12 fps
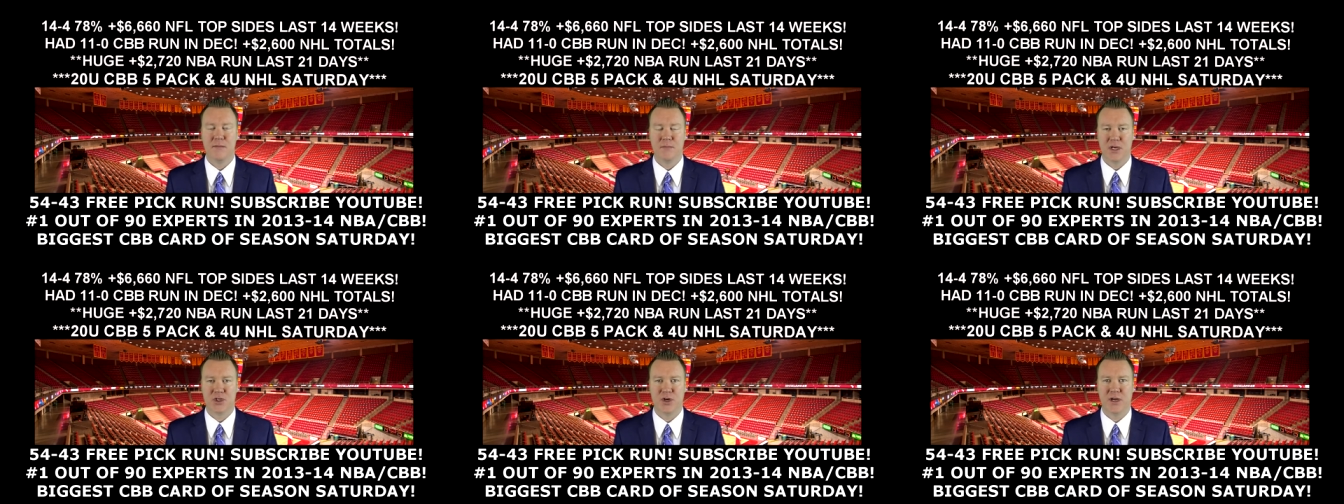
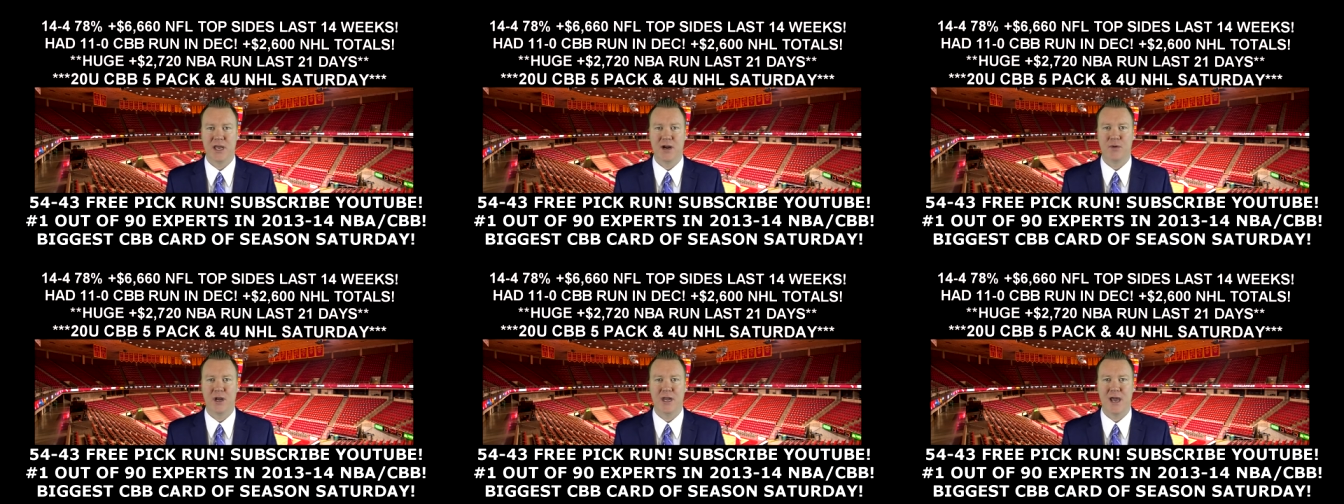Make sure you get
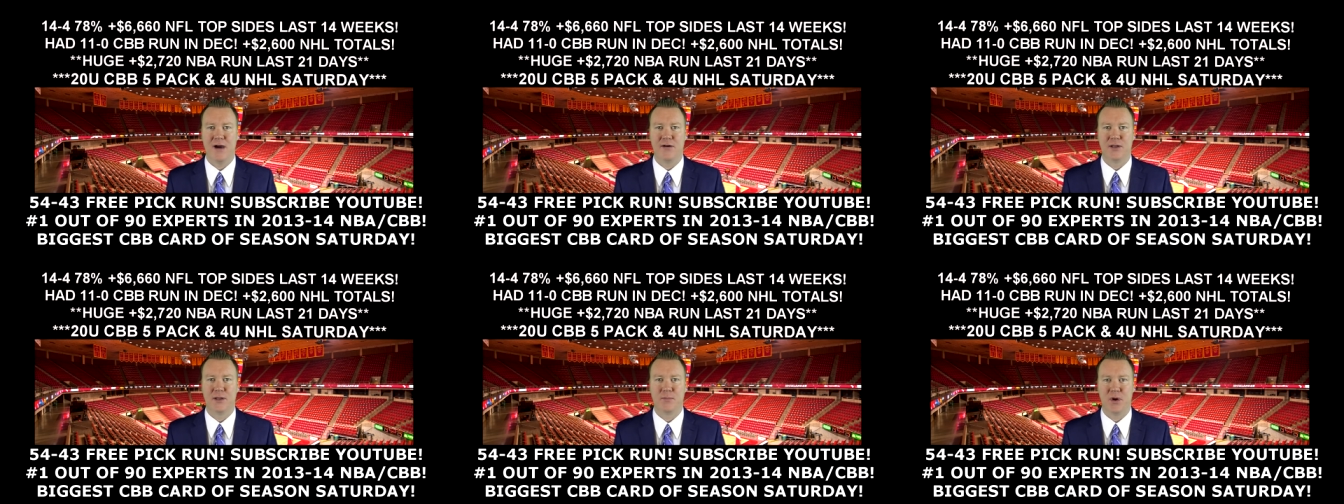it right now
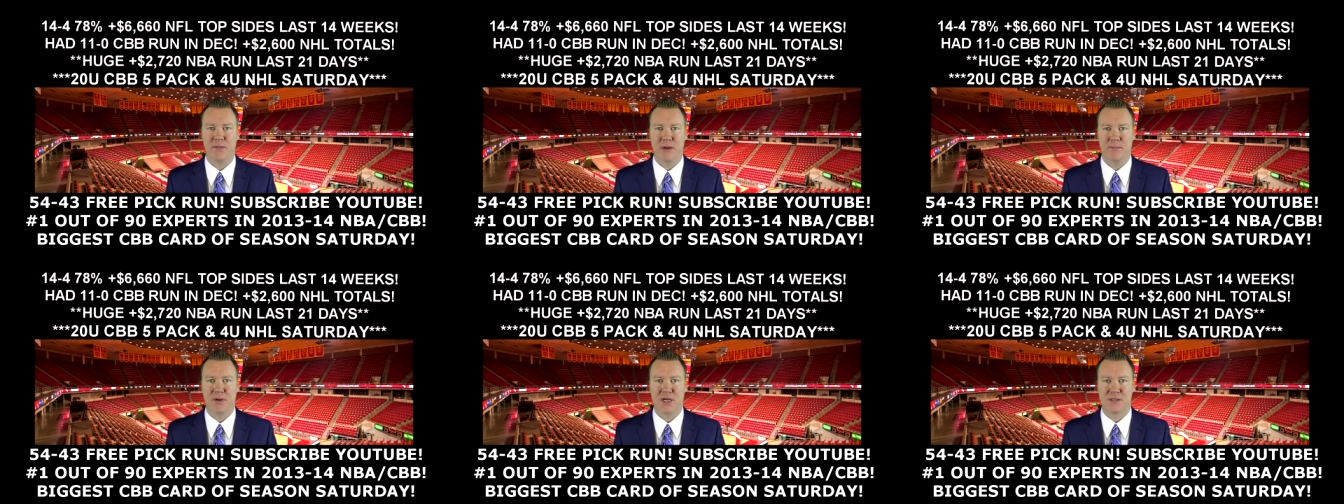on the
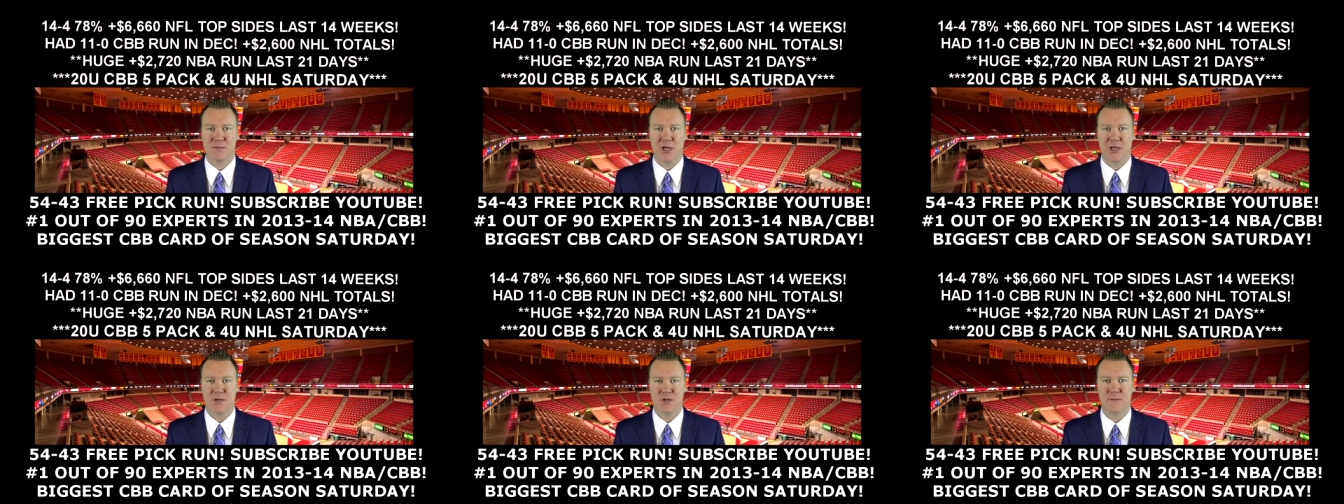Premium Picks
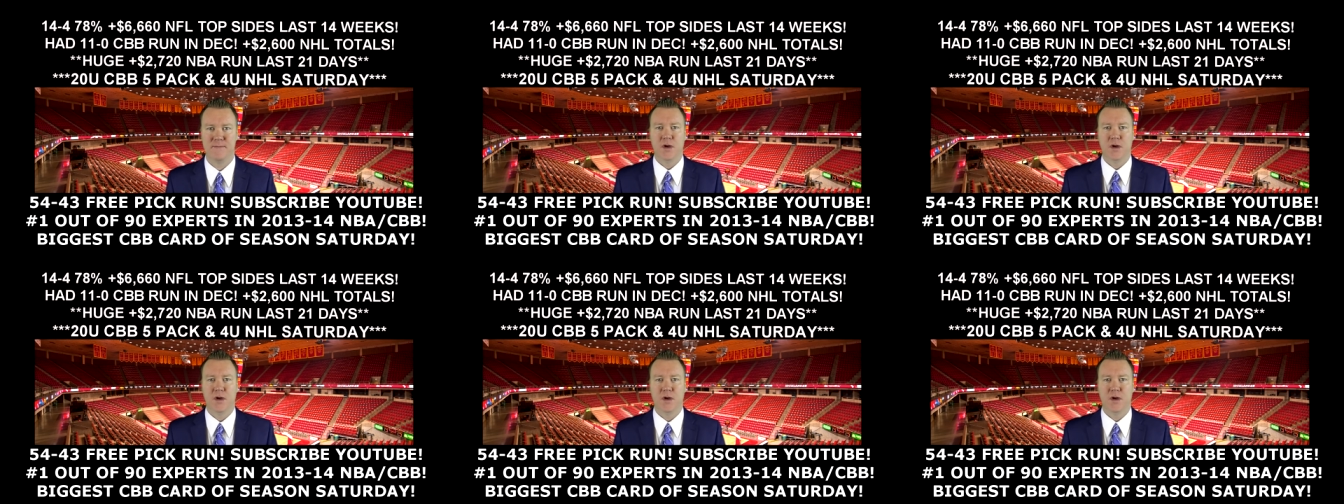page.